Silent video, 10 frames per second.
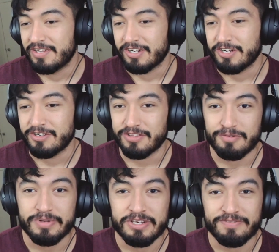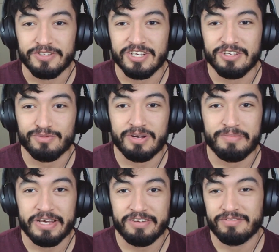Could there have been a few times where I
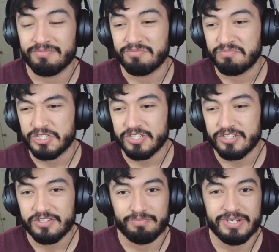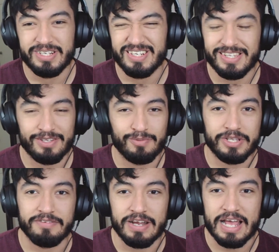might have? Sure, but nothing really
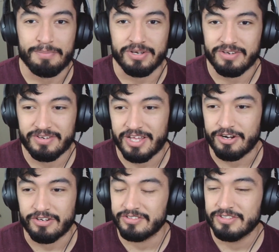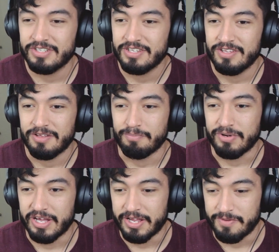ever happened at all.
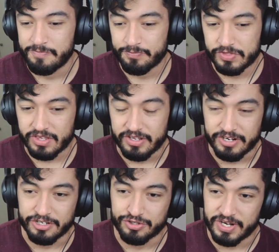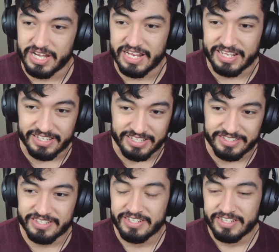But in our training, at
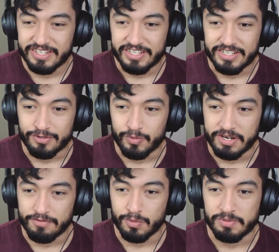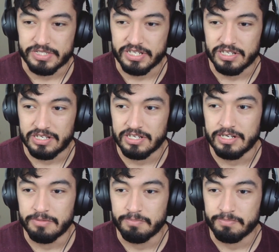least, whenever we would take a,